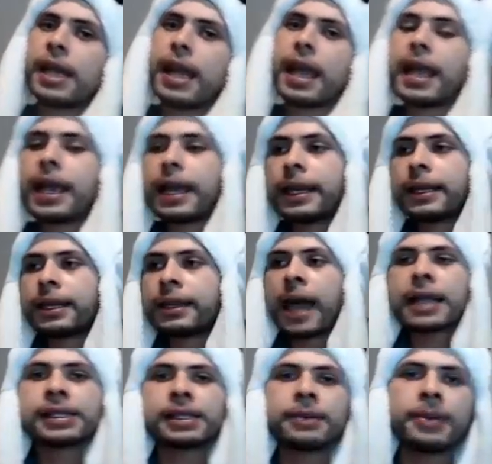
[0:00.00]
and
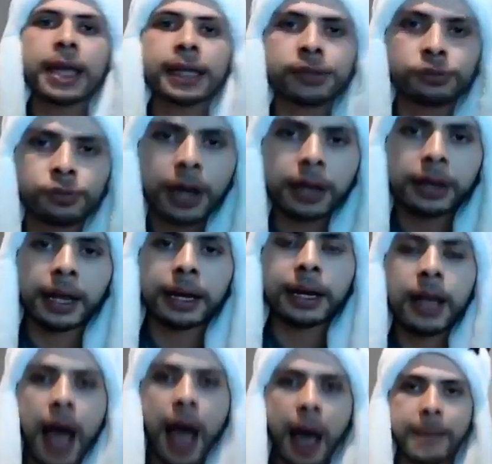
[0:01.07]
that's the best, right? Like,
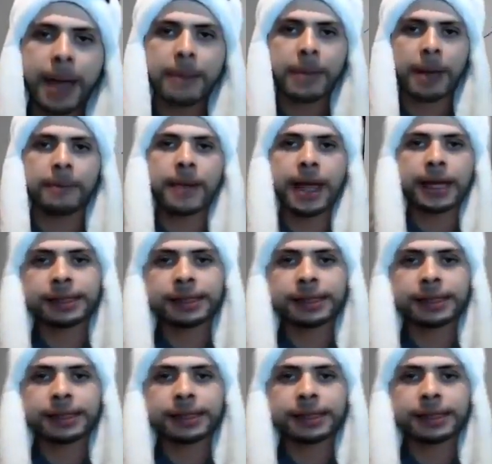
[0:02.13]
I'm at my best.